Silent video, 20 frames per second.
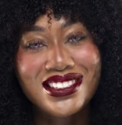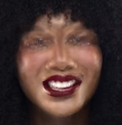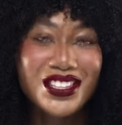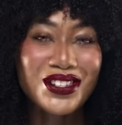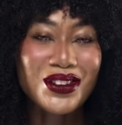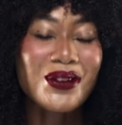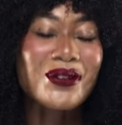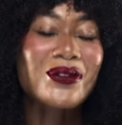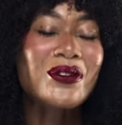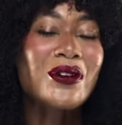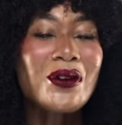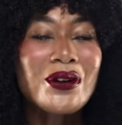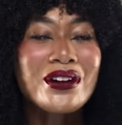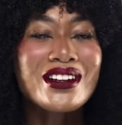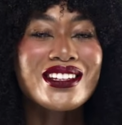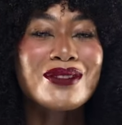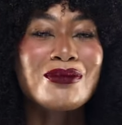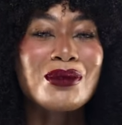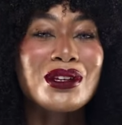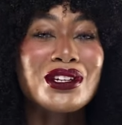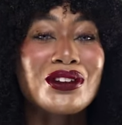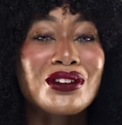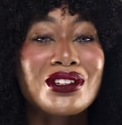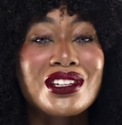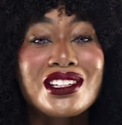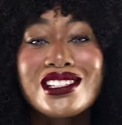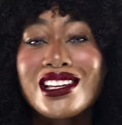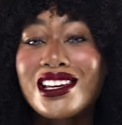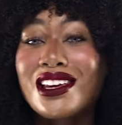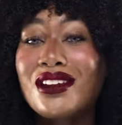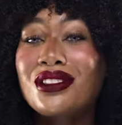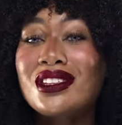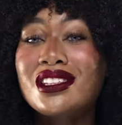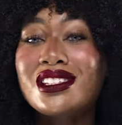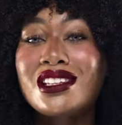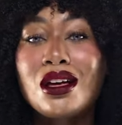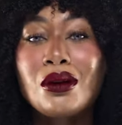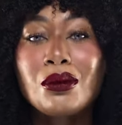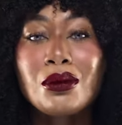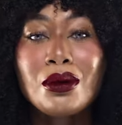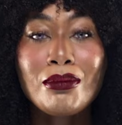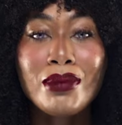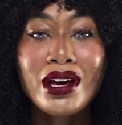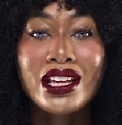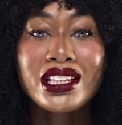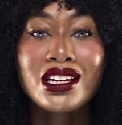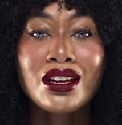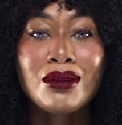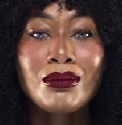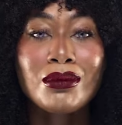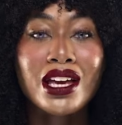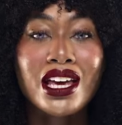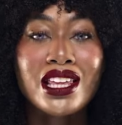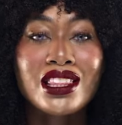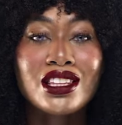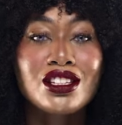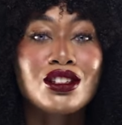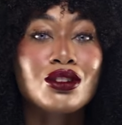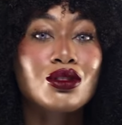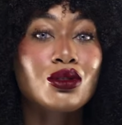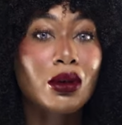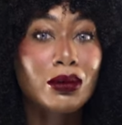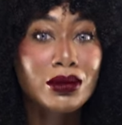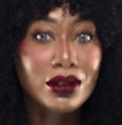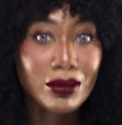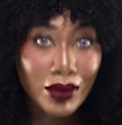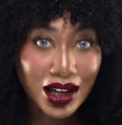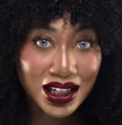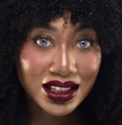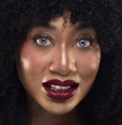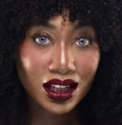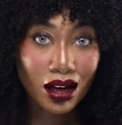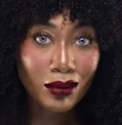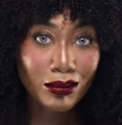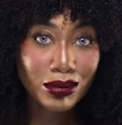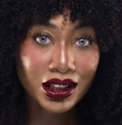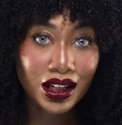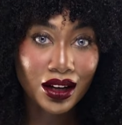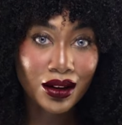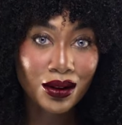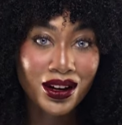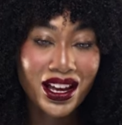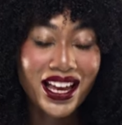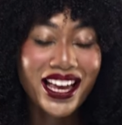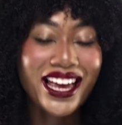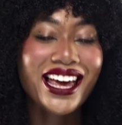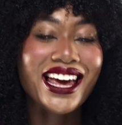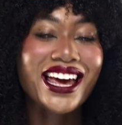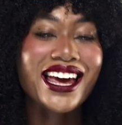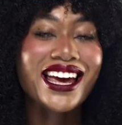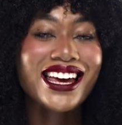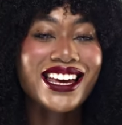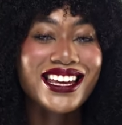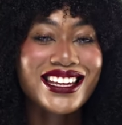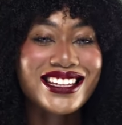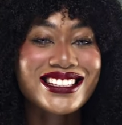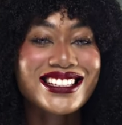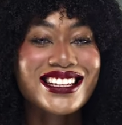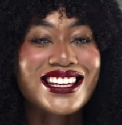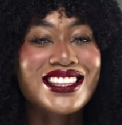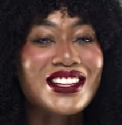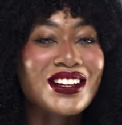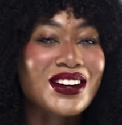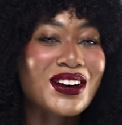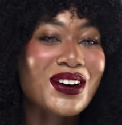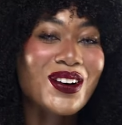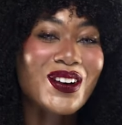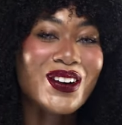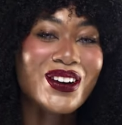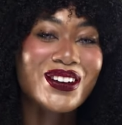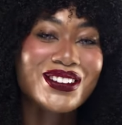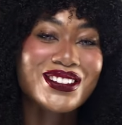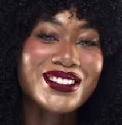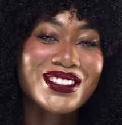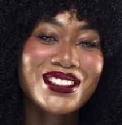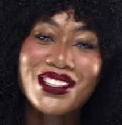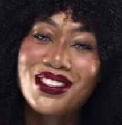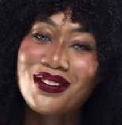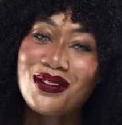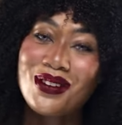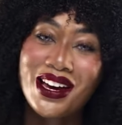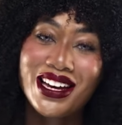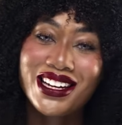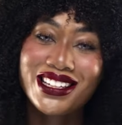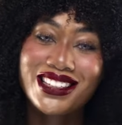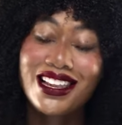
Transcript: So of course, be sure to check out the Scalp Compendium in the description box down below and in the cards to the right.